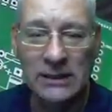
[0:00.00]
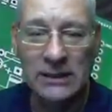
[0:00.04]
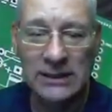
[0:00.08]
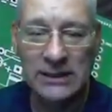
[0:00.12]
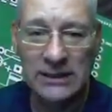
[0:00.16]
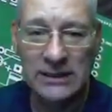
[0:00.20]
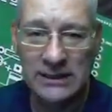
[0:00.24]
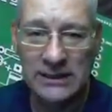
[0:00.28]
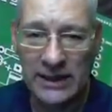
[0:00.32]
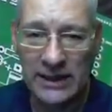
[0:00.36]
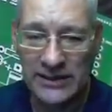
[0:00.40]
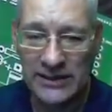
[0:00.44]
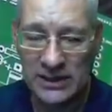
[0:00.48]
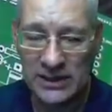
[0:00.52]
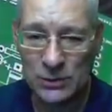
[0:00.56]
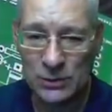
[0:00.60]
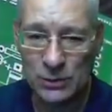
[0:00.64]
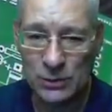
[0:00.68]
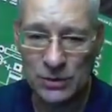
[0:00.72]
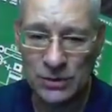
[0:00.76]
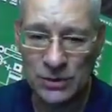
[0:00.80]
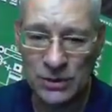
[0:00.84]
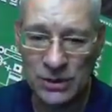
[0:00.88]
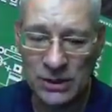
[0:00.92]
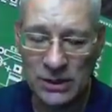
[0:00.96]
Now this
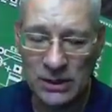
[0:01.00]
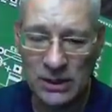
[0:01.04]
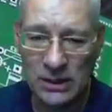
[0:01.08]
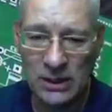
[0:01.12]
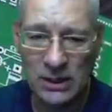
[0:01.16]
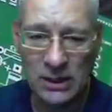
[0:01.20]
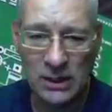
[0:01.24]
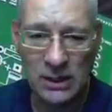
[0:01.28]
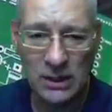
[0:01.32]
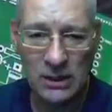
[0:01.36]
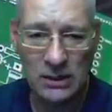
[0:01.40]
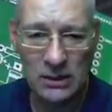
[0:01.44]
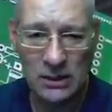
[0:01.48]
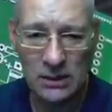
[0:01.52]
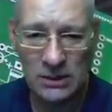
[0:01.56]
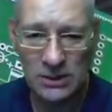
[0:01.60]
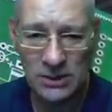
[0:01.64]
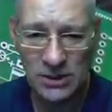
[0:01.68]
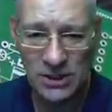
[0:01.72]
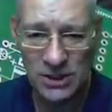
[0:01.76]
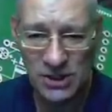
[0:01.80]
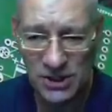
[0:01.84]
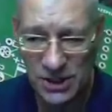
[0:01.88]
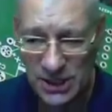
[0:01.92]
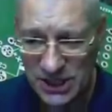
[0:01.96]
was uh,
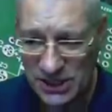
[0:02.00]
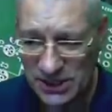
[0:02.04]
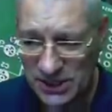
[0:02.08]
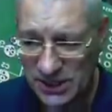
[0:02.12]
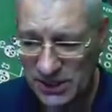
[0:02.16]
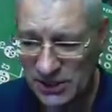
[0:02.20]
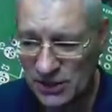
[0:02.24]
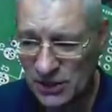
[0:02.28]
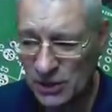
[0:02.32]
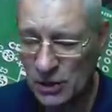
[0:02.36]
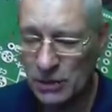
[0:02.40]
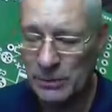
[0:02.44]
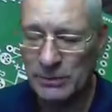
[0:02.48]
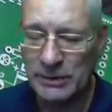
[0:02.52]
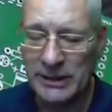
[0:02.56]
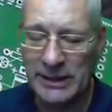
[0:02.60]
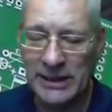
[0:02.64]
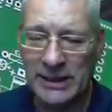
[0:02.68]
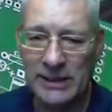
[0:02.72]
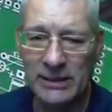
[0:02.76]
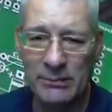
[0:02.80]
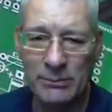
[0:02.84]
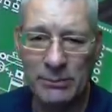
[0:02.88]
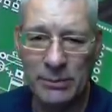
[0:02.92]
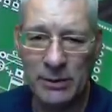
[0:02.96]
suggested to
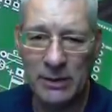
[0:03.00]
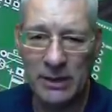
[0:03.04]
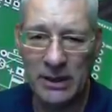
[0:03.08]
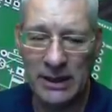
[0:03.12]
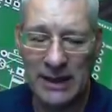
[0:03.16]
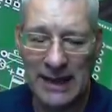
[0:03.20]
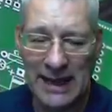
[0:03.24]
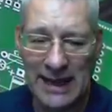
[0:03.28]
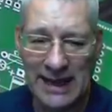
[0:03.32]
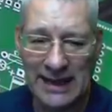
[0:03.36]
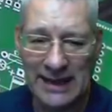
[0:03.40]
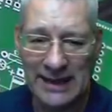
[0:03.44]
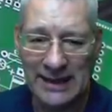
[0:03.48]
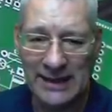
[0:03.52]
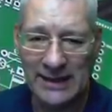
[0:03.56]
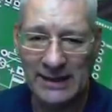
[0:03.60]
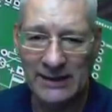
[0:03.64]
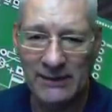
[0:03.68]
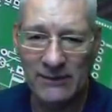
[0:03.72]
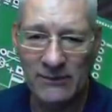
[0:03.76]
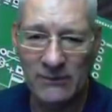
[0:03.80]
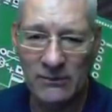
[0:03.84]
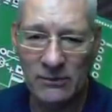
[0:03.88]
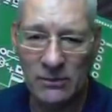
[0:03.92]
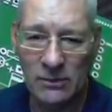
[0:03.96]
me by a
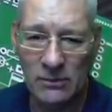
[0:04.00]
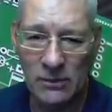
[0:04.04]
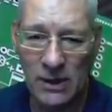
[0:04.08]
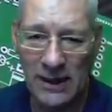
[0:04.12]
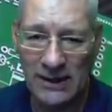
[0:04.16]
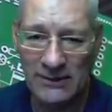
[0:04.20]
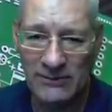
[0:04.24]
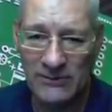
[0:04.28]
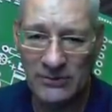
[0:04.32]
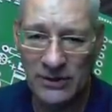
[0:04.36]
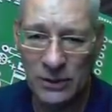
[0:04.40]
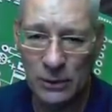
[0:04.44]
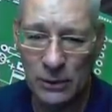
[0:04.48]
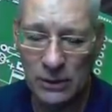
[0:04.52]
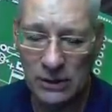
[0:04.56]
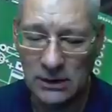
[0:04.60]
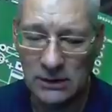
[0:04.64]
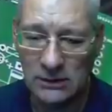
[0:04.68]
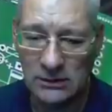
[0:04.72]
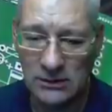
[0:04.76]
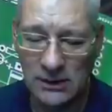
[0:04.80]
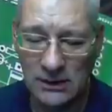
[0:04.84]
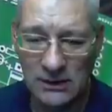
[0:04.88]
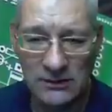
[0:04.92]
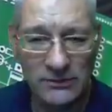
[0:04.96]
a viewer,
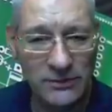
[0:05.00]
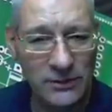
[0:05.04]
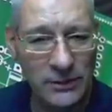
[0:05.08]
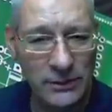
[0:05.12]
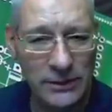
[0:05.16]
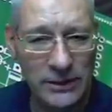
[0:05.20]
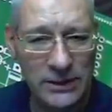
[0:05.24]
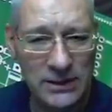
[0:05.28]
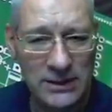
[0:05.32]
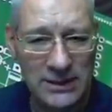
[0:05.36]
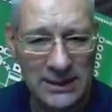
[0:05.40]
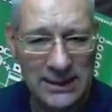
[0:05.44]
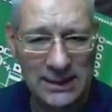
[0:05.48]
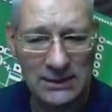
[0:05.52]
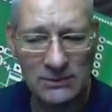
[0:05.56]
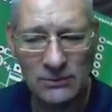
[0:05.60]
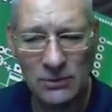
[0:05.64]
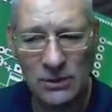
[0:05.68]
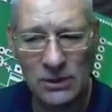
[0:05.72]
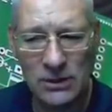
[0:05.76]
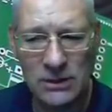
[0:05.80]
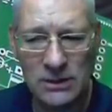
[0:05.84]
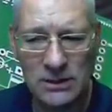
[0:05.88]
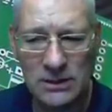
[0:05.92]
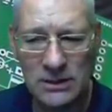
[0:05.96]
a viewer, is that
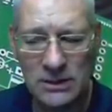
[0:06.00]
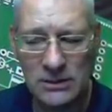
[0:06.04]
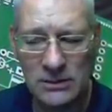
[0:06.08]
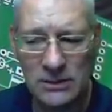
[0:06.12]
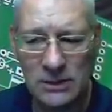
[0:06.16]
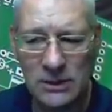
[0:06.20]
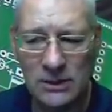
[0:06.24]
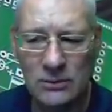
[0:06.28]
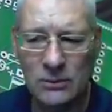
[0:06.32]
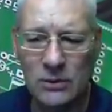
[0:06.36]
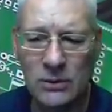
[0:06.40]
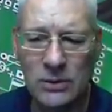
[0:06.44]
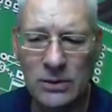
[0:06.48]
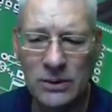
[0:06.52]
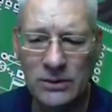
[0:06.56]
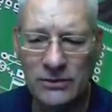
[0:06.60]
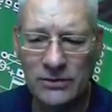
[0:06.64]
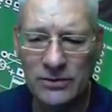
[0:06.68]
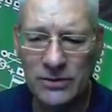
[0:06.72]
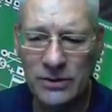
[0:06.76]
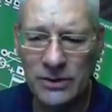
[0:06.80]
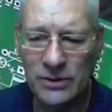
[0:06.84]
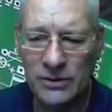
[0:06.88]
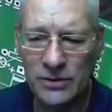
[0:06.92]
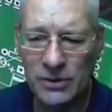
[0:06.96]
right? Is that the right word
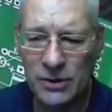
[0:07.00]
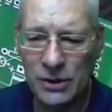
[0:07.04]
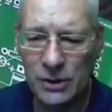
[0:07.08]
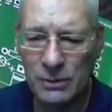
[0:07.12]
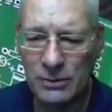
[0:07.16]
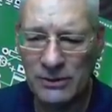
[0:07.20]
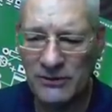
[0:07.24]
for YouTube?